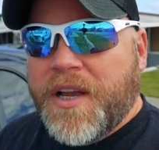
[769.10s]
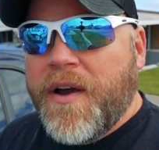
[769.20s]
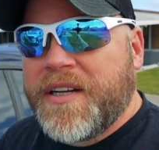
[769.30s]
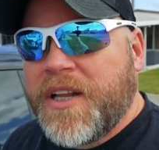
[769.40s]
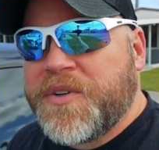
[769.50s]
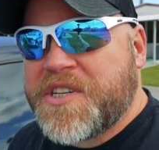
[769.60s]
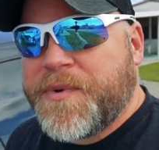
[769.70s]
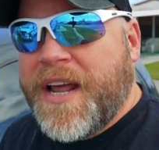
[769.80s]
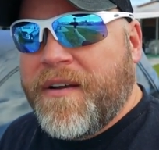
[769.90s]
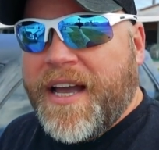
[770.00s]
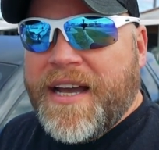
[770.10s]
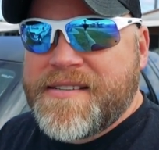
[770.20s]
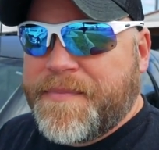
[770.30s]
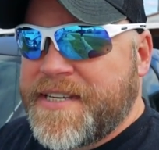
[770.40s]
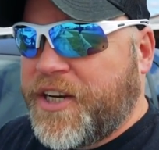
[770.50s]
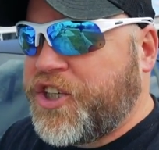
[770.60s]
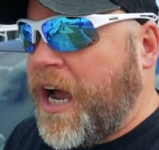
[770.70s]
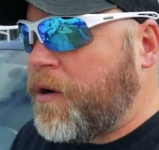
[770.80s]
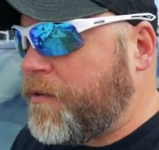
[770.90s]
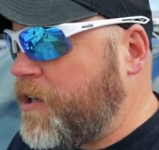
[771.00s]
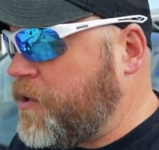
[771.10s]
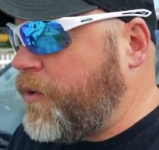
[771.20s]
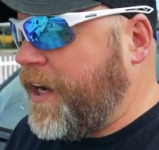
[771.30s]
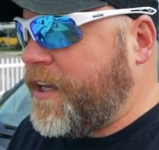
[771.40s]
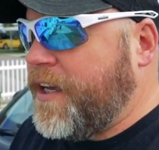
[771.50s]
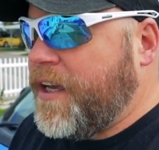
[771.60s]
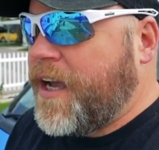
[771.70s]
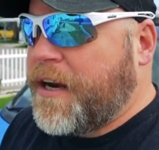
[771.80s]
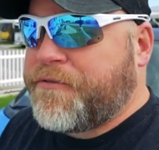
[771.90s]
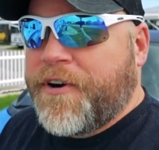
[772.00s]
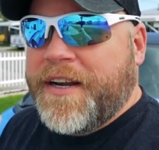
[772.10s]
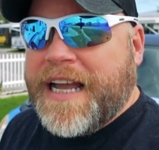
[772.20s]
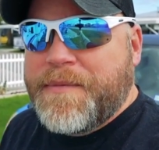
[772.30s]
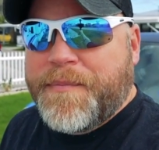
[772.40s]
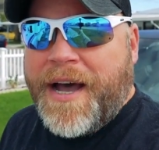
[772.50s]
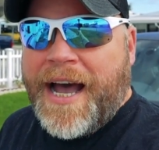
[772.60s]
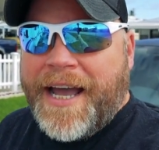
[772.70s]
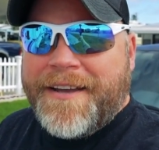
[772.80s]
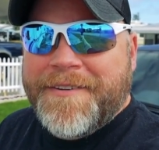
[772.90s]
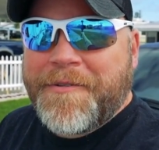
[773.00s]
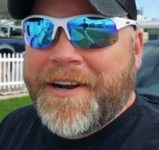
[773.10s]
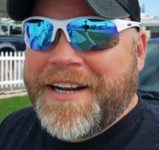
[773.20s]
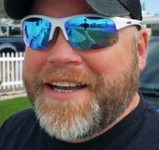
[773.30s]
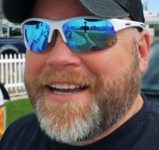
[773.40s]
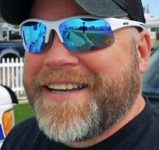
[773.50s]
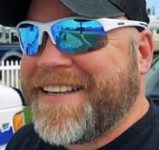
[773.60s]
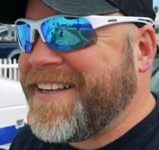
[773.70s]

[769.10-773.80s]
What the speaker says: go ahead and close this one out, guys. I'm gonna take a shower real quick. Got a friend coming by. We're gonna